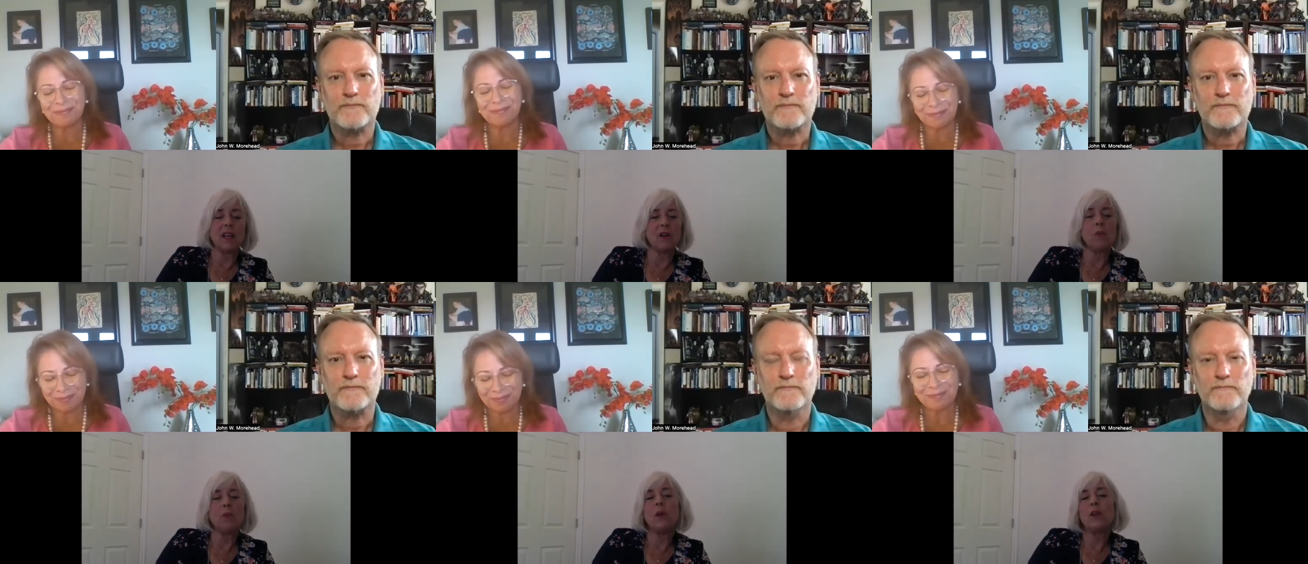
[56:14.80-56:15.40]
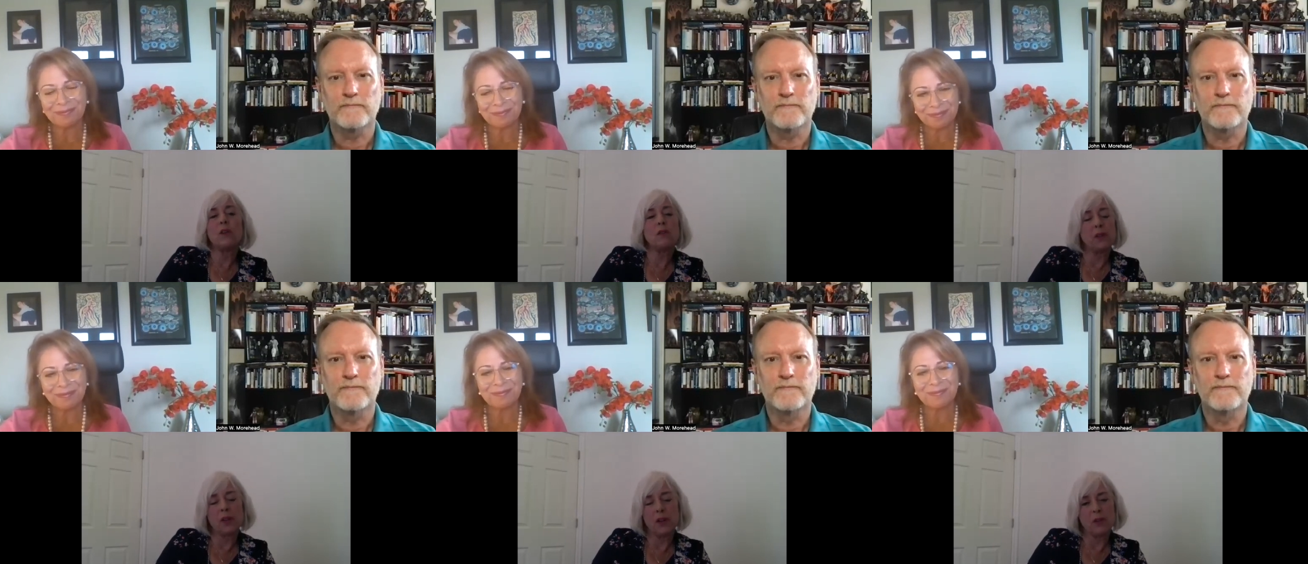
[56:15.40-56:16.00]
Speaker 1: a
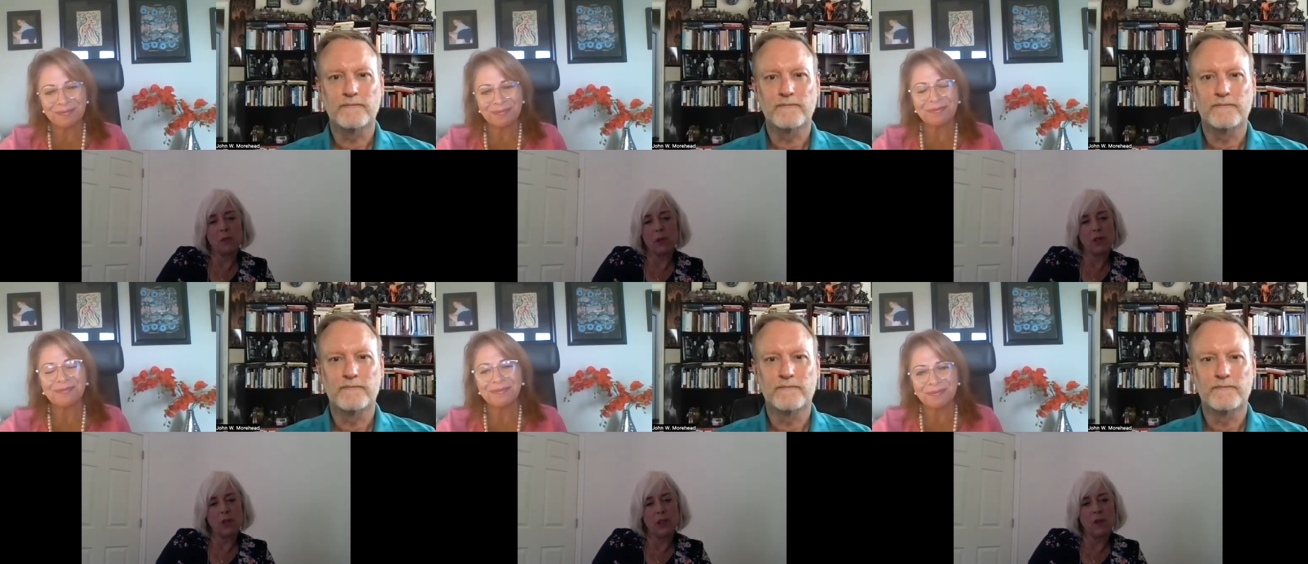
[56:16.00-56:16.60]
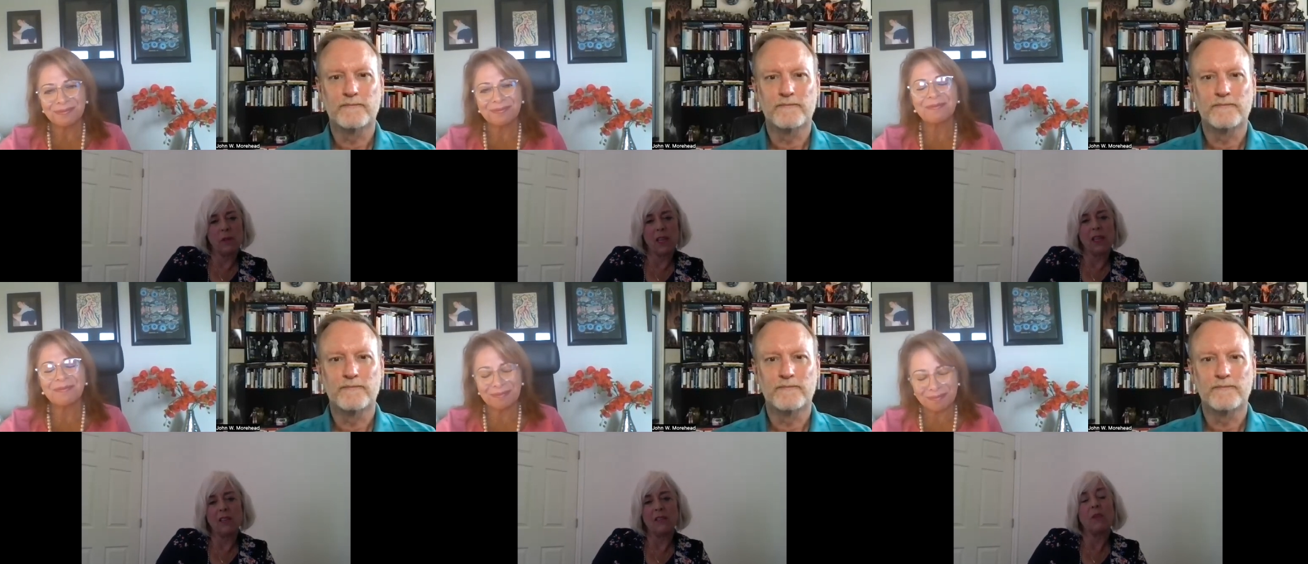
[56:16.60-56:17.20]
wonderful contribution that you're
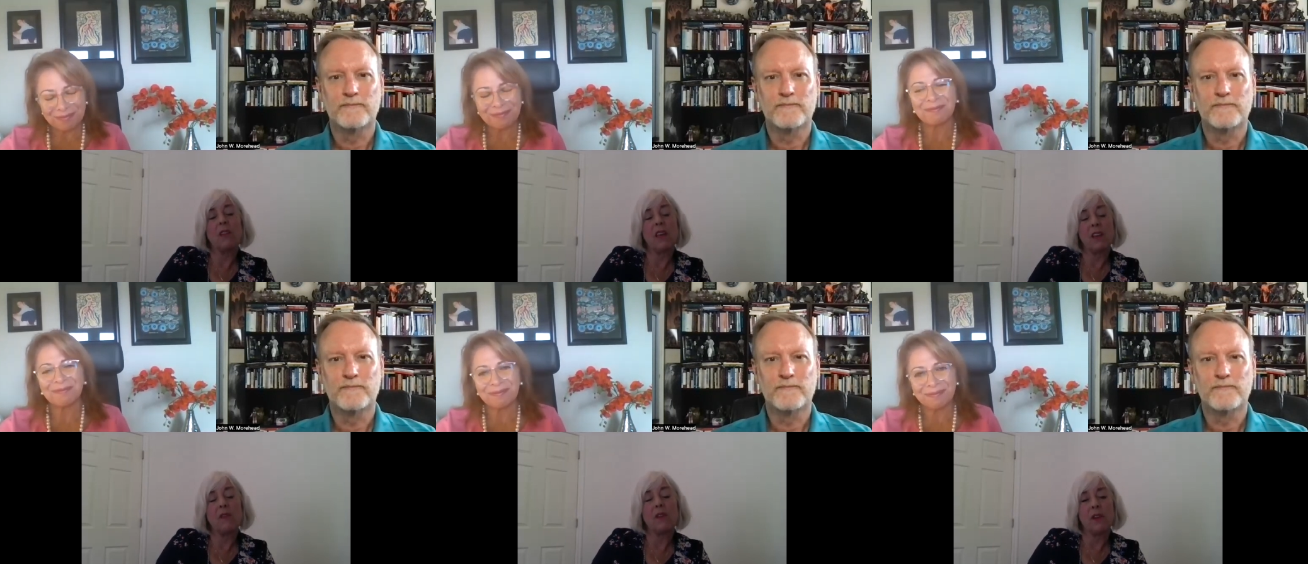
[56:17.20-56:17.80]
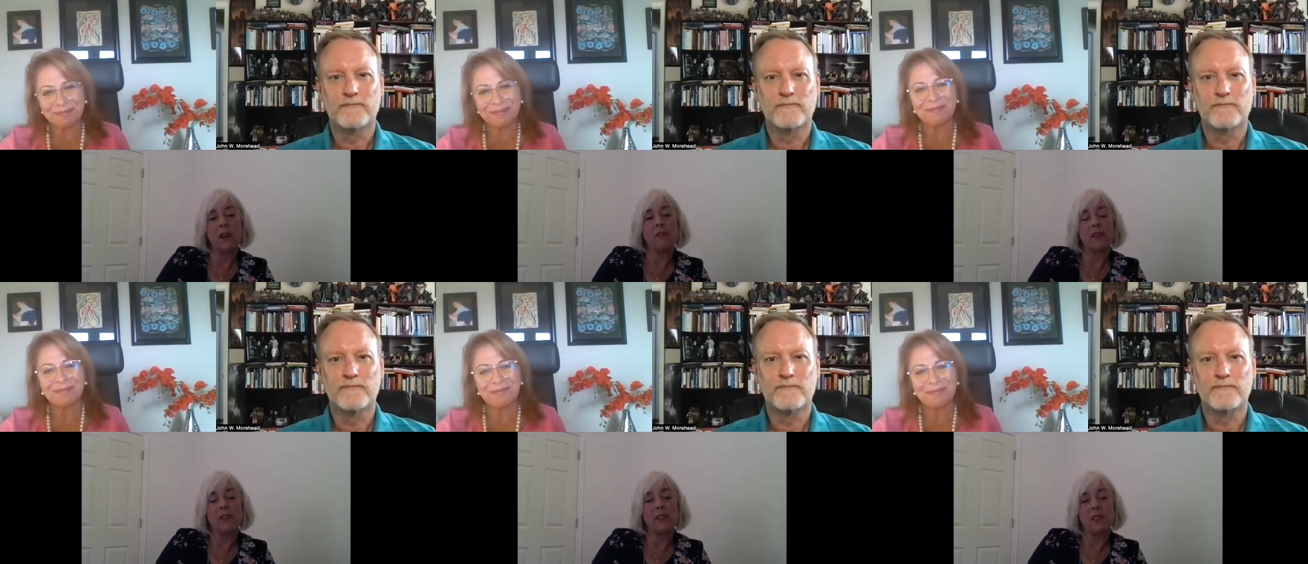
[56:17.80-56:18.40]
making. So thank you for your
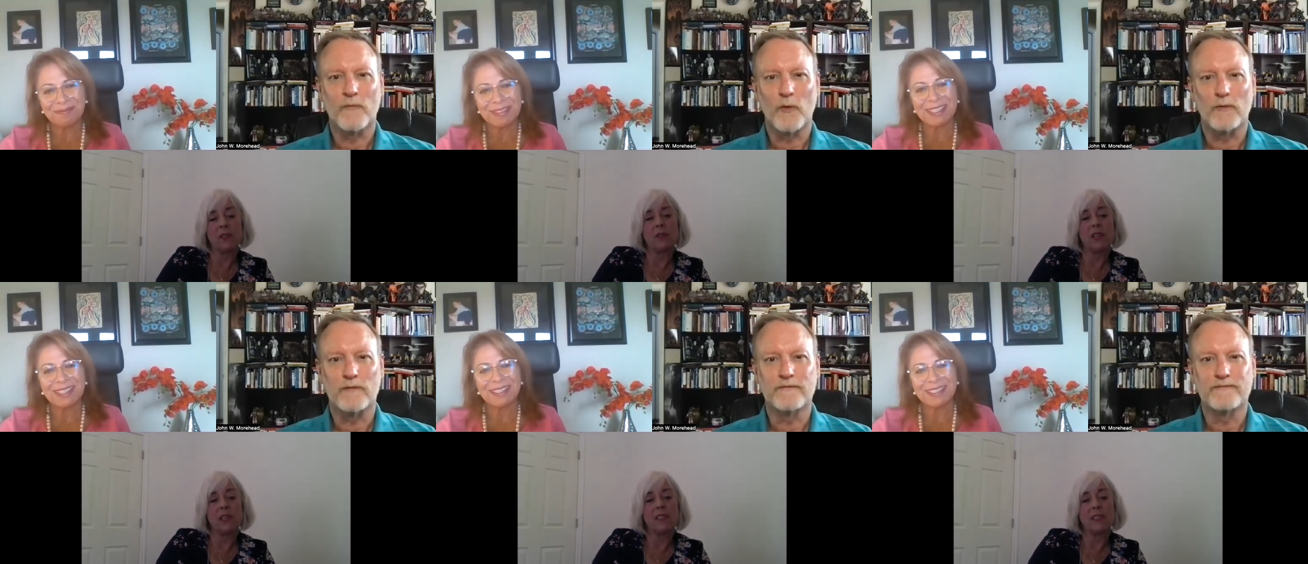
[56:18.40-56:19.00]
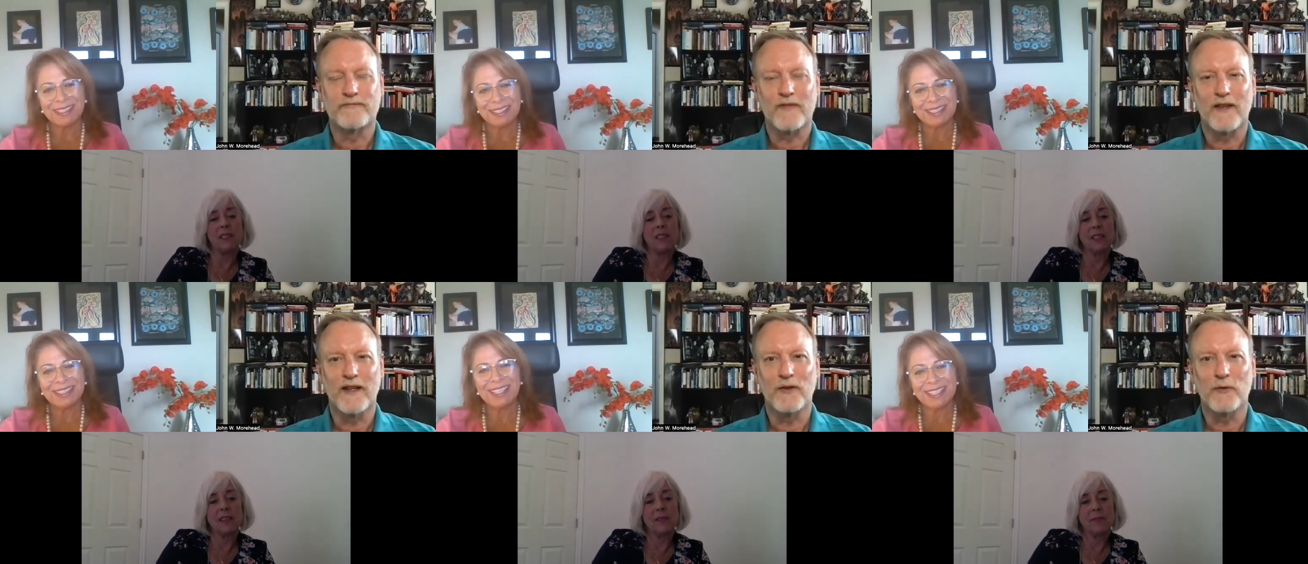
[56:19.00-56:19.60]
efforts to do
Speaker 2: this.
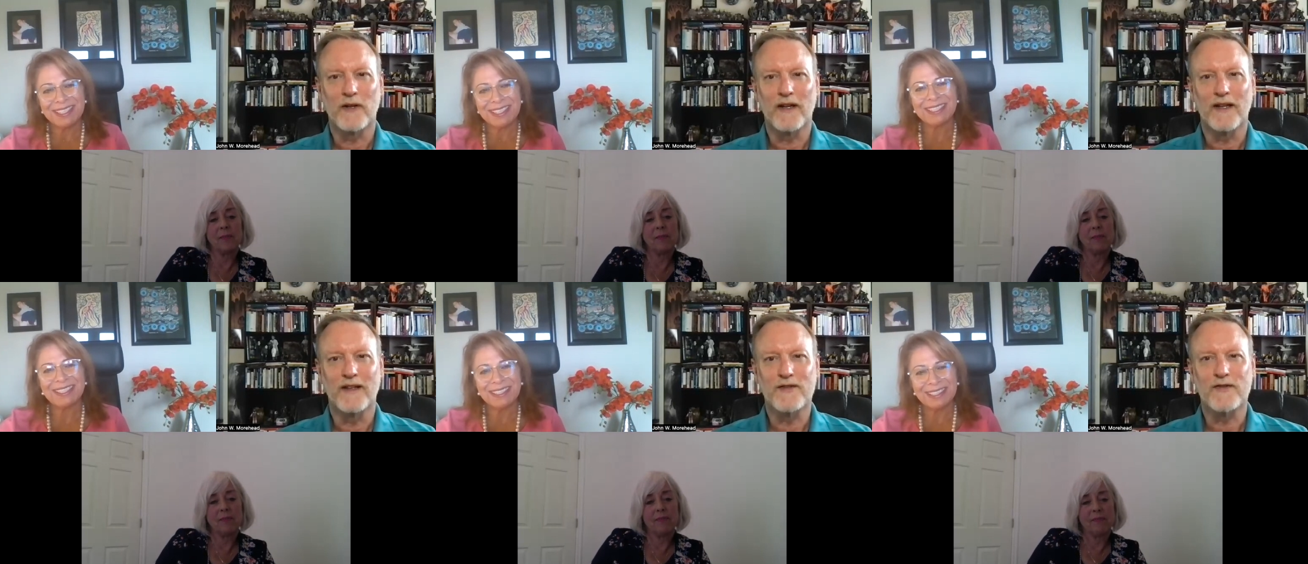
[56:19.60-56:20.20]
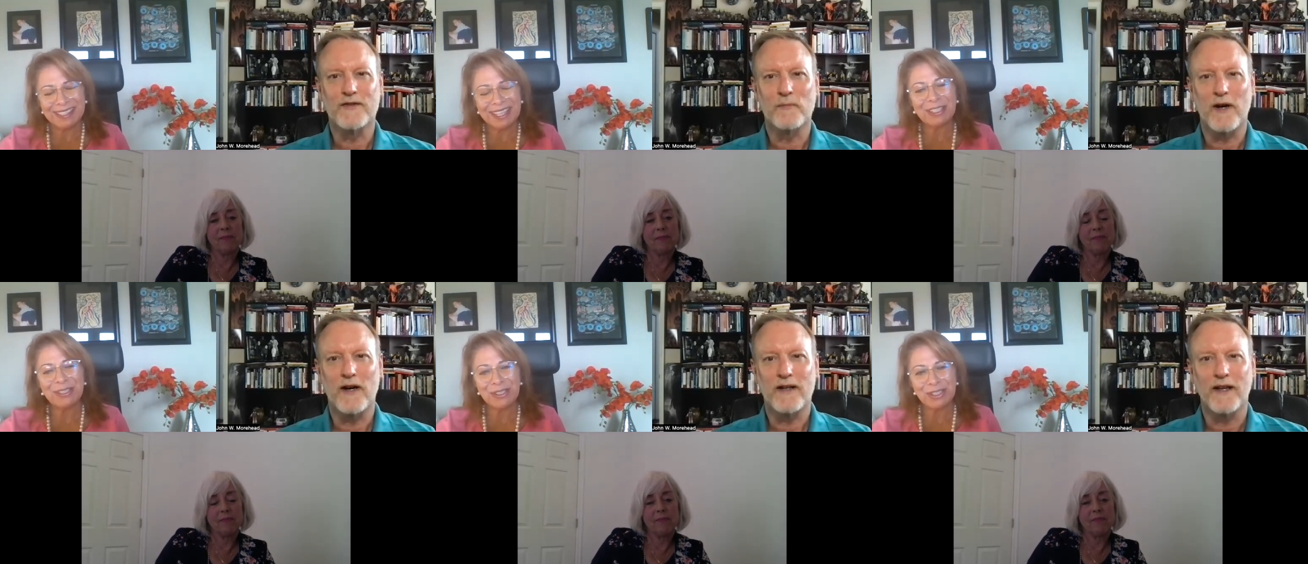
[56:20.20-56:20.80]
Thank yes. you again. This is the
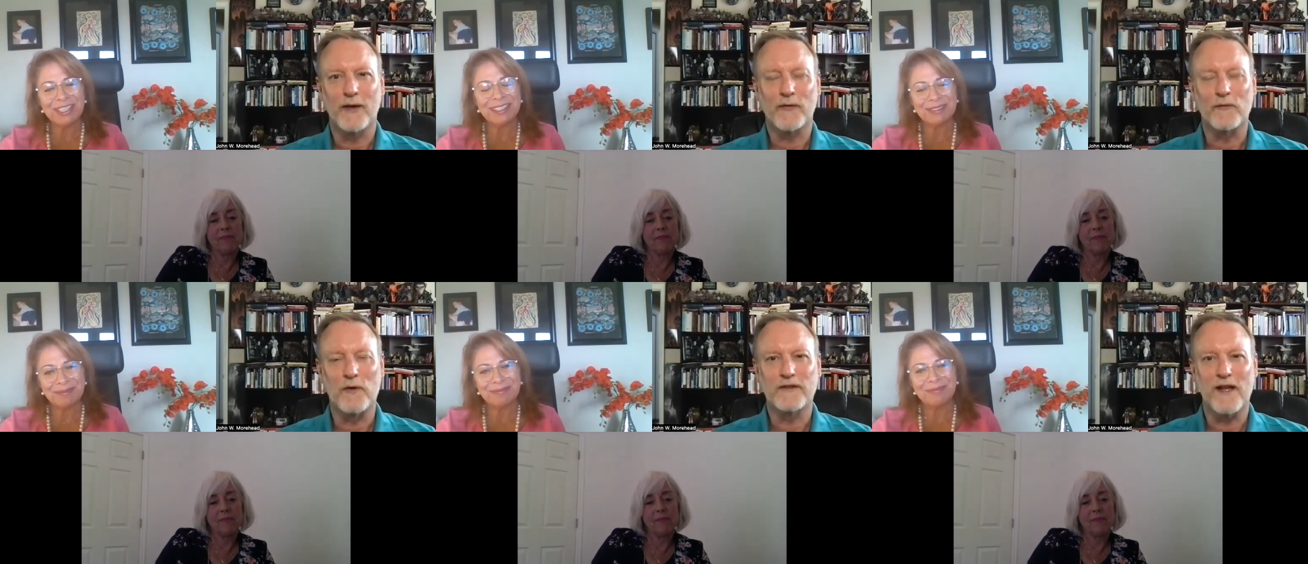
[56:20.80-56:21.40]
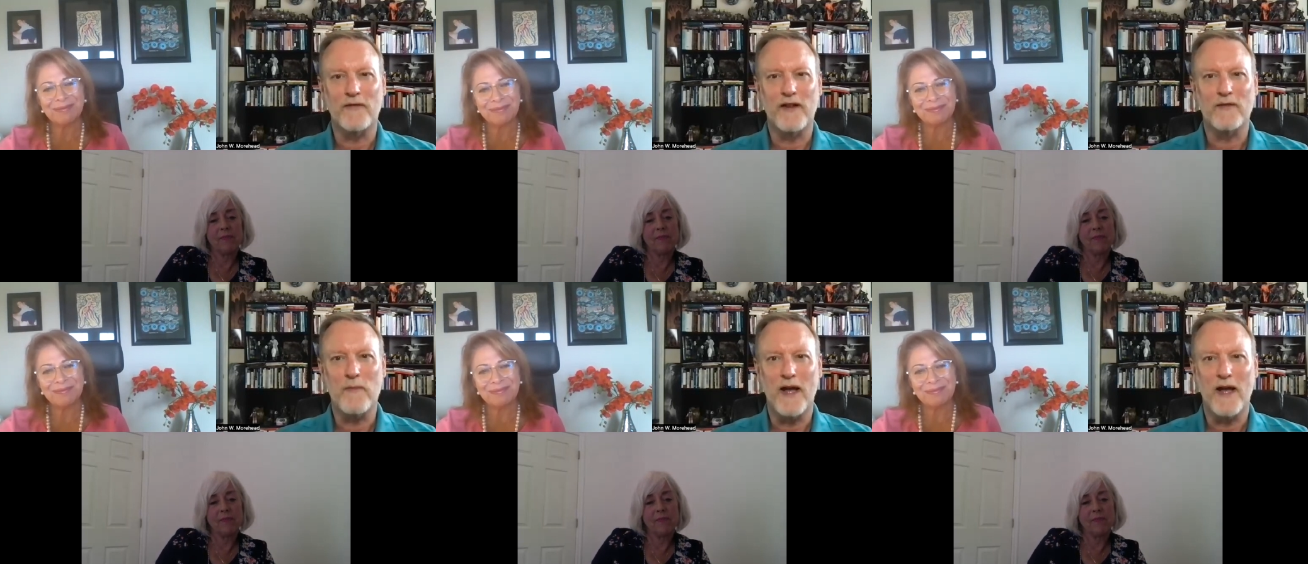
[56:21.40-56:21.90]
podcast for Multi Faith